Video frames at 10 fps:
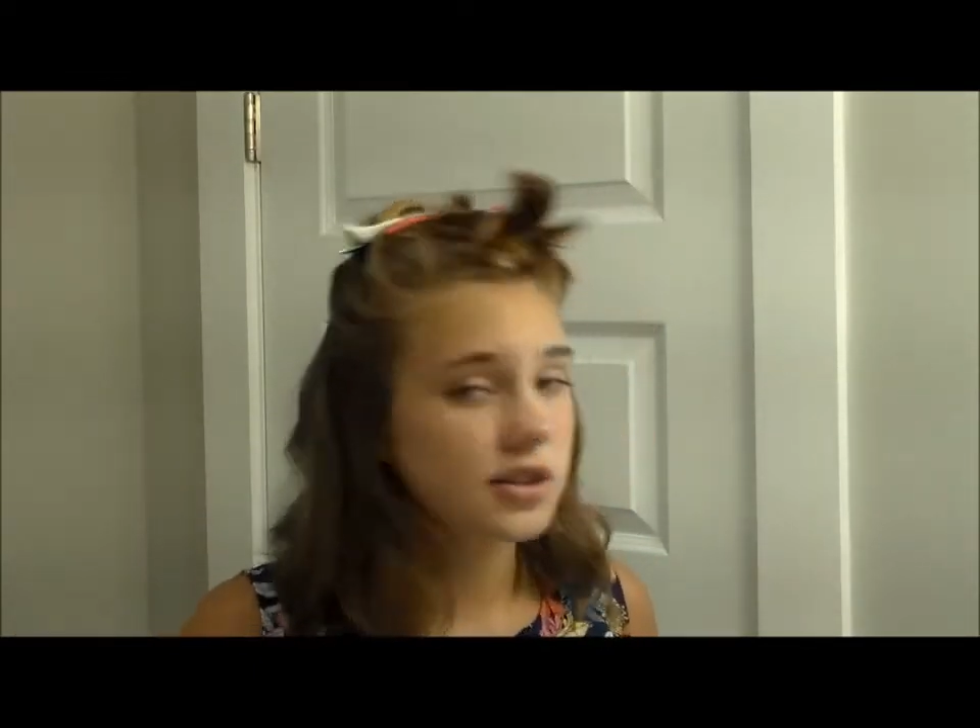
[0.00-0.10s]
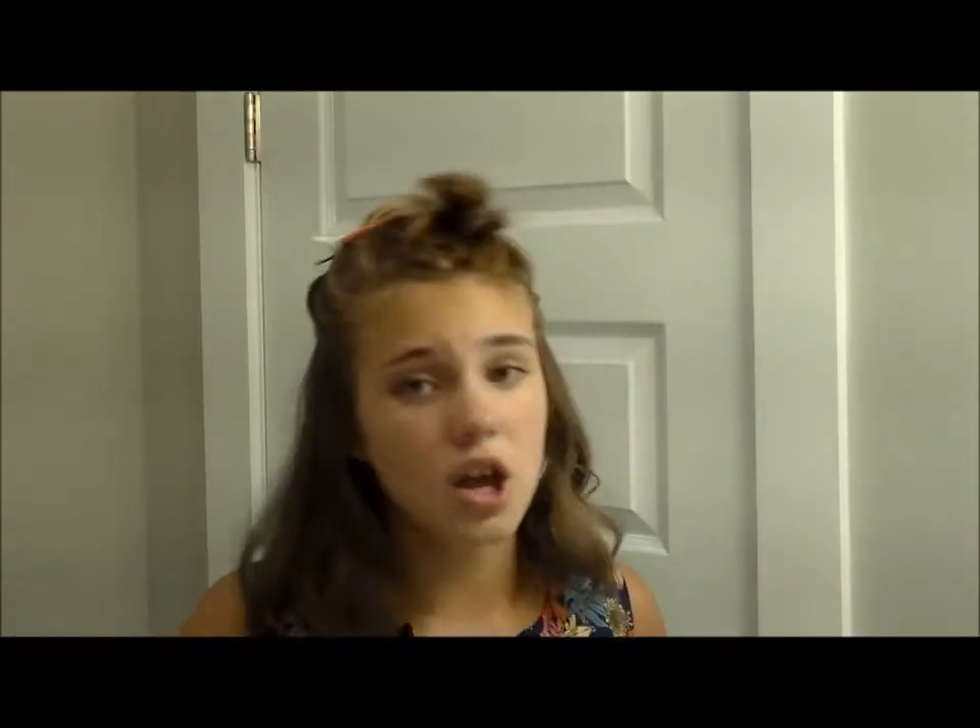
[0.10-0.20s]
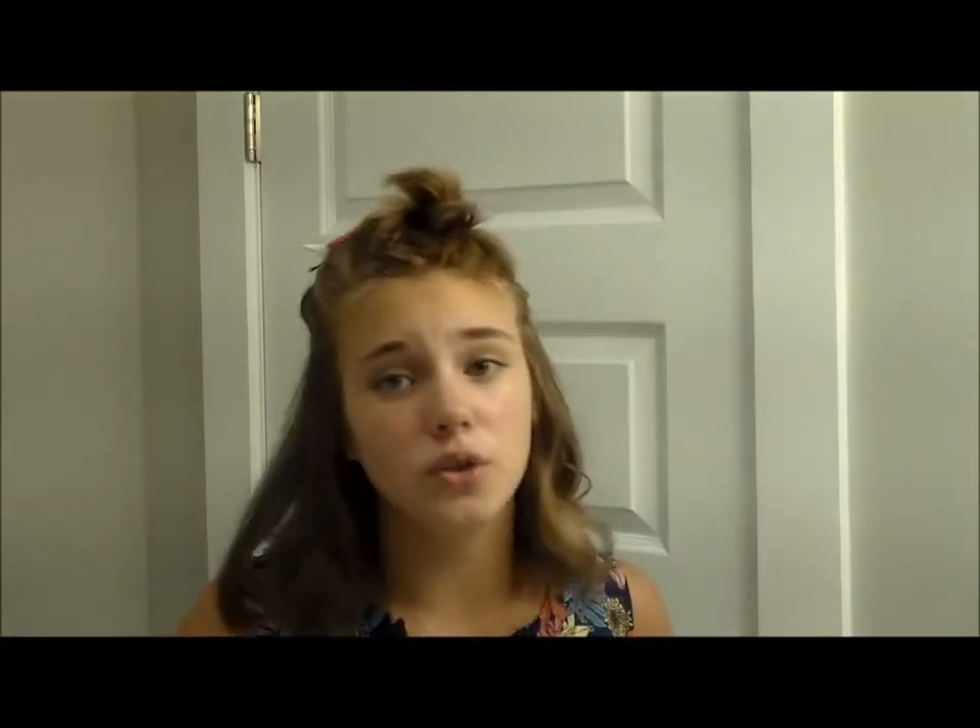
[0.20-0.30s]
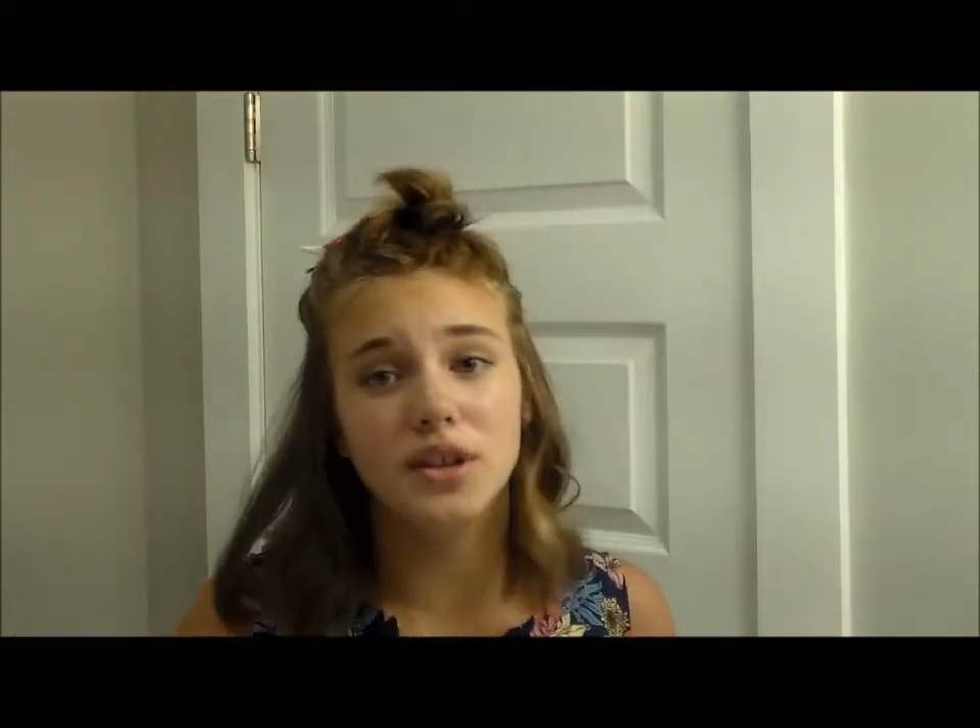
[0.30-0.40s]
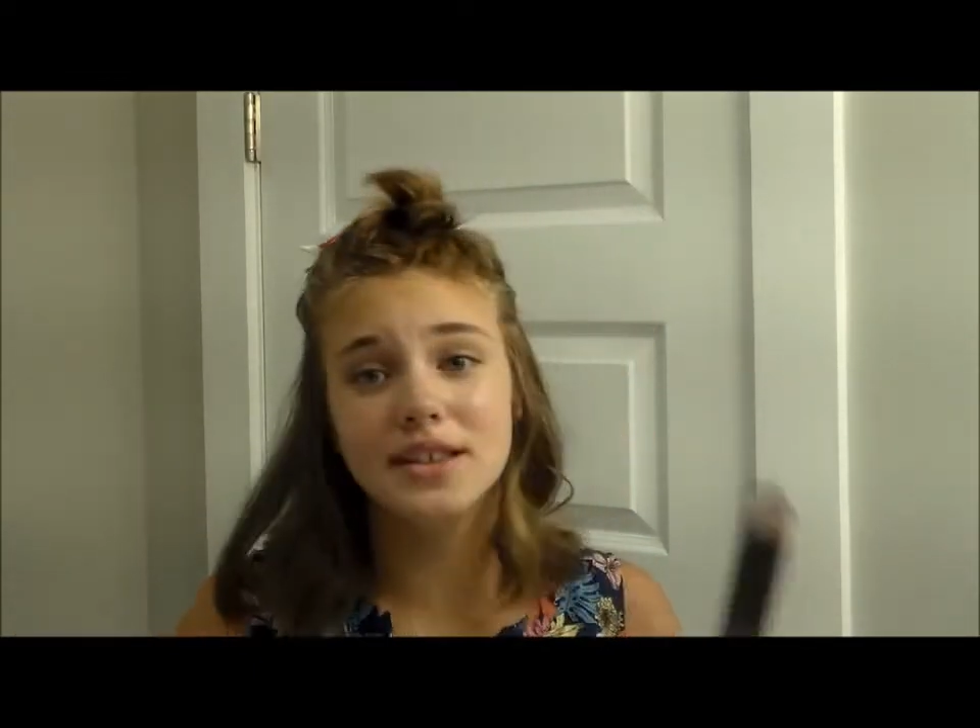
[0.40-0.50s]

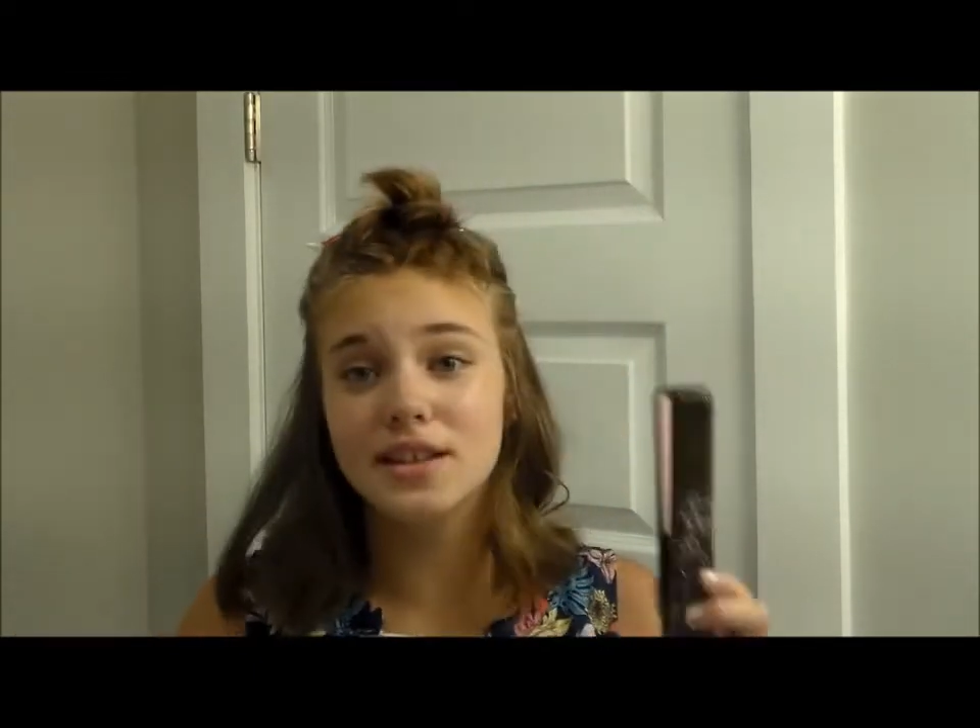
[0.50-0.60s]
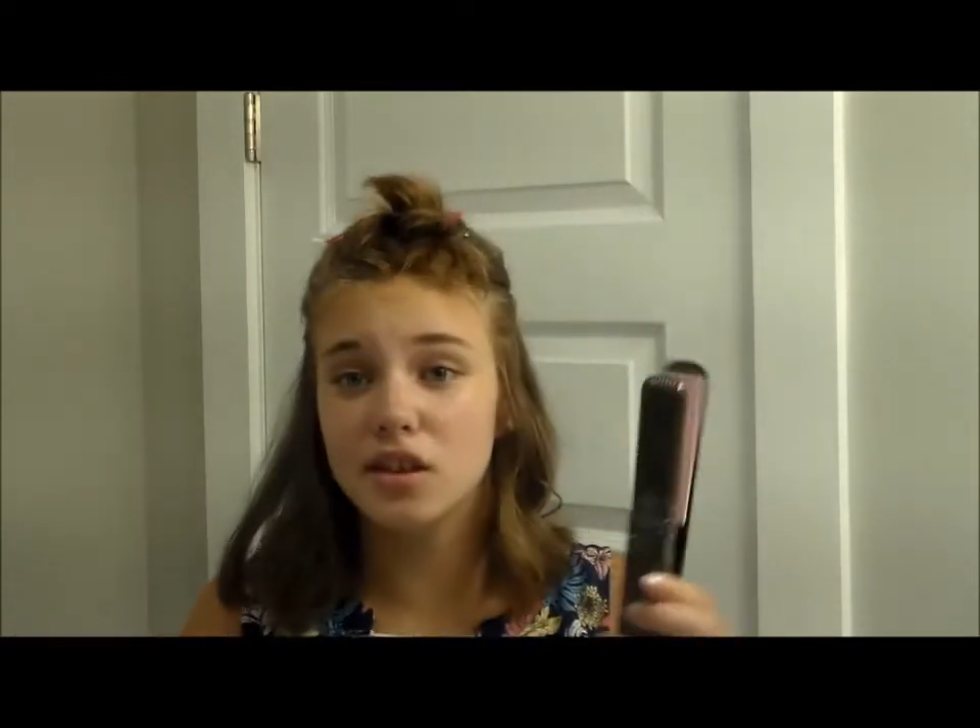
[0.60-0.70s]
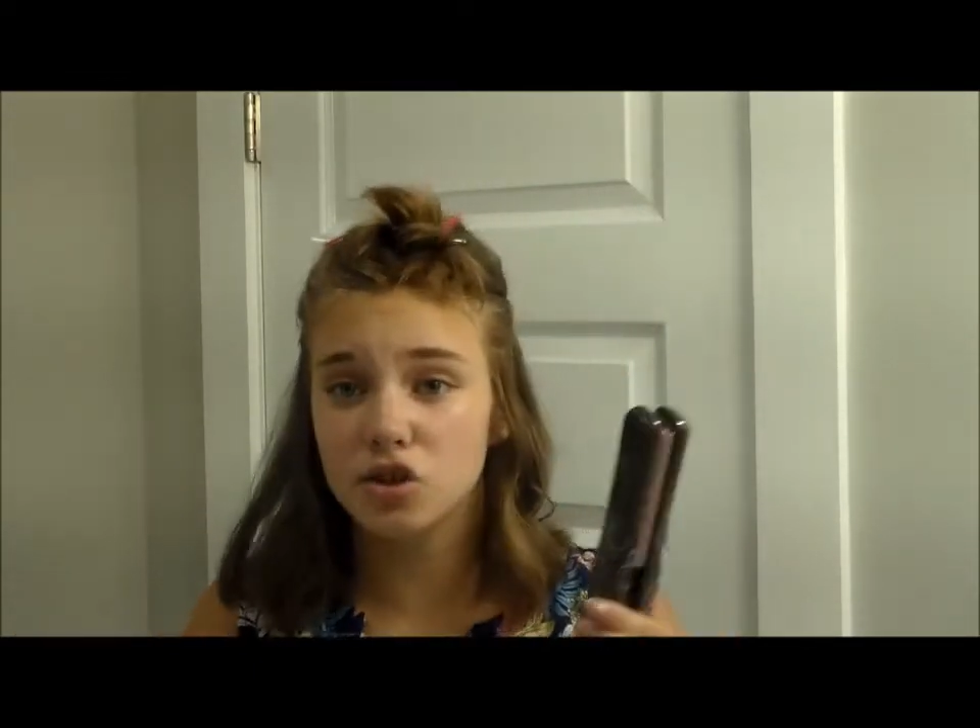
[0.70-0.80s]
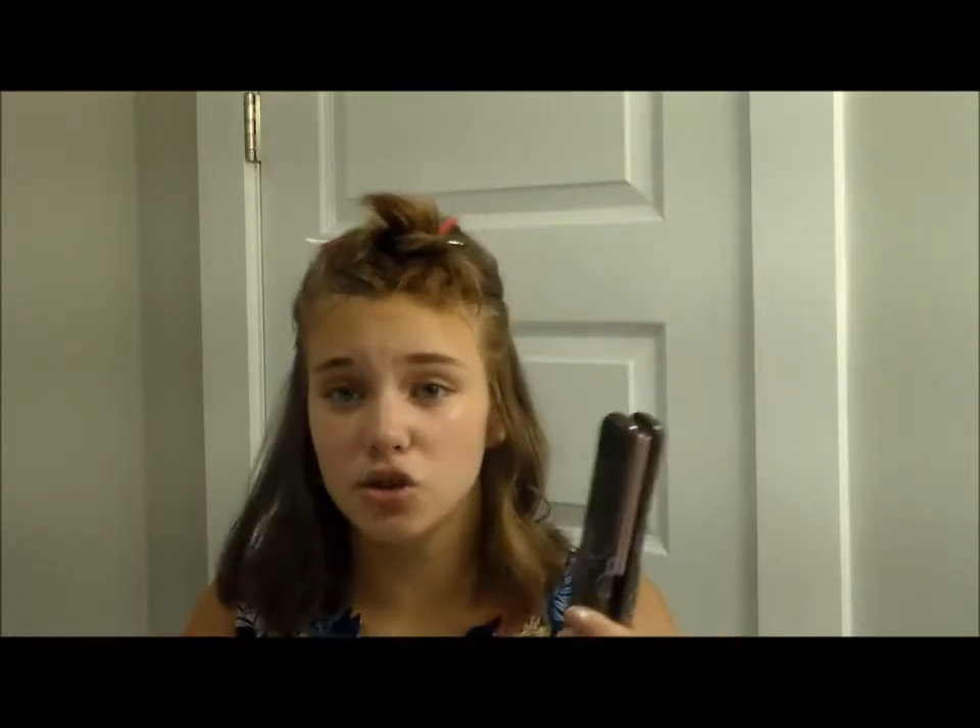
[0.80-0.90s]
So this is a